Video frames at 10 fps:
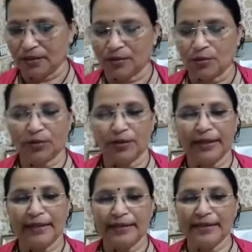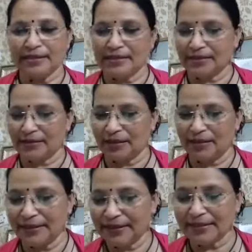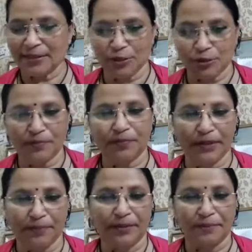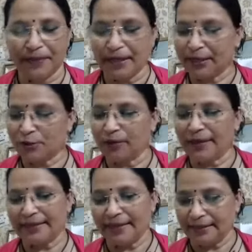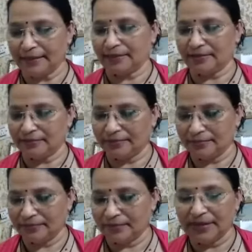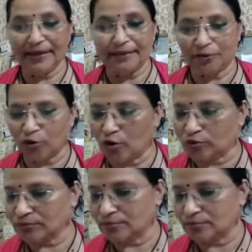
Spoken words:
So it is, the leader should be prepared to get hit, get wrong.